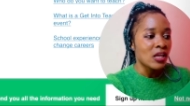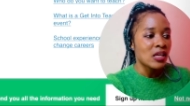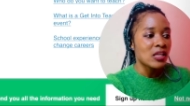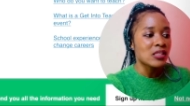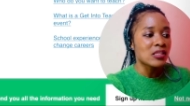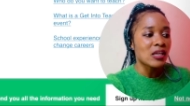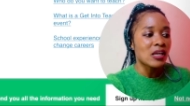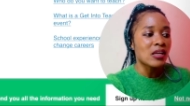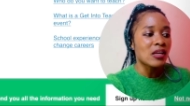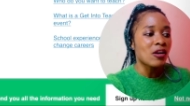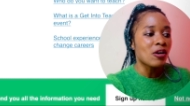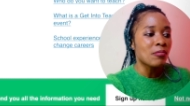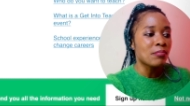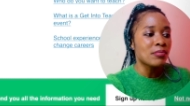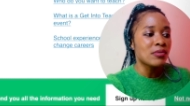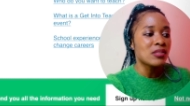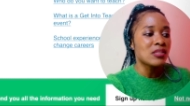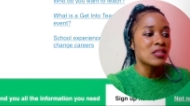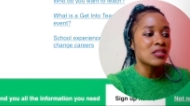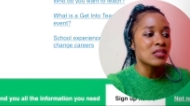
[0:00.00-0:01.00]
It can help
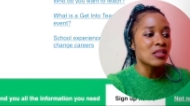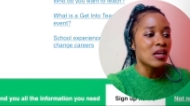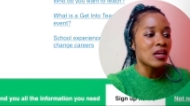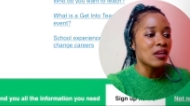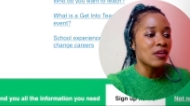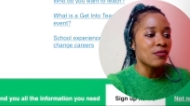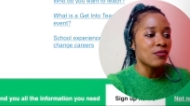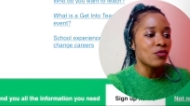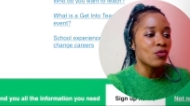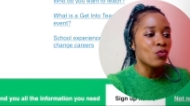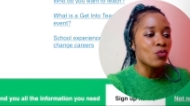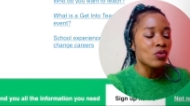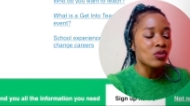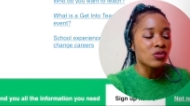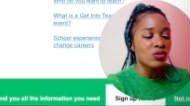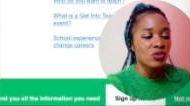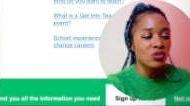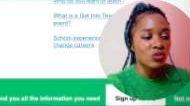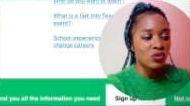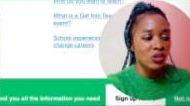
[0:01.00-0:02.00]
you decide if you want
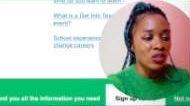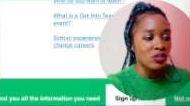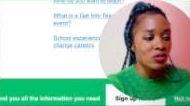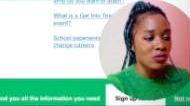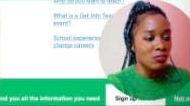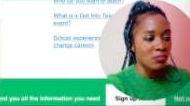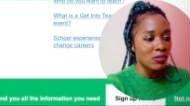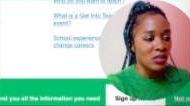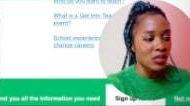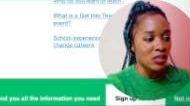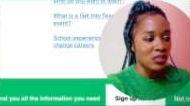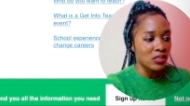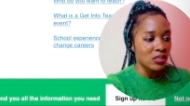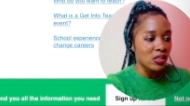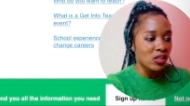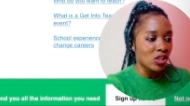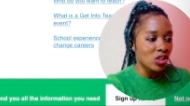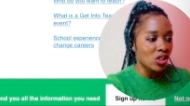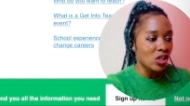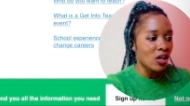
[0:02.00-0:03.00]
to train to be a
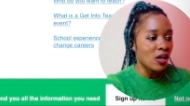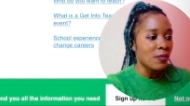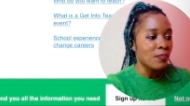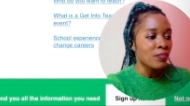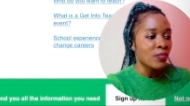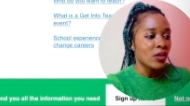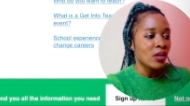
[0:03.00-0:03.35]
teacher.